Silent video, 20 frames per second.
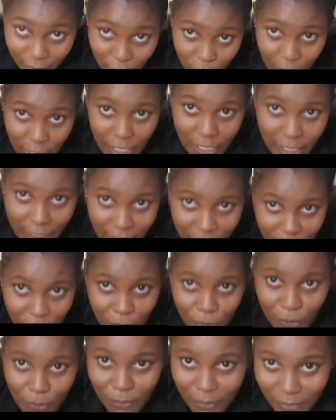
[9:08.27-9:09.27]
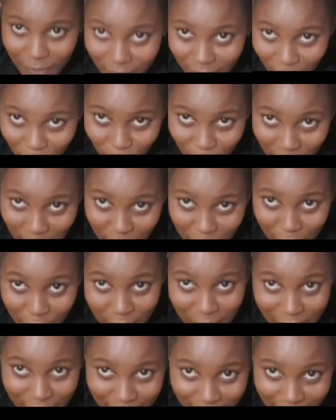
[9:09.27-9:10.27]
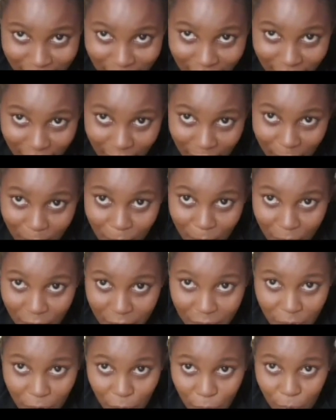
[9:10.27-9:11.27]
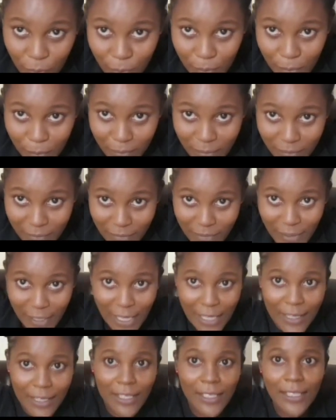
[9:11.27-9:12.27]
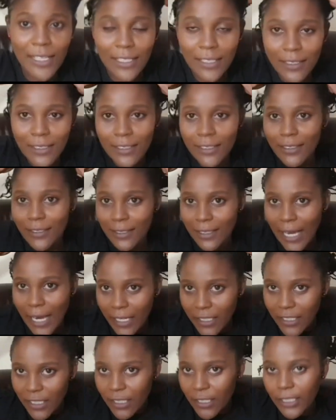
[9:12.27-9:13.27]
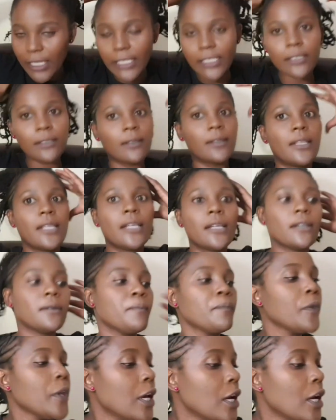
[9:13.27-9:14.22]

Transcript: Okay, I need to go down. Yeah, so I think that it's actually getting thicker.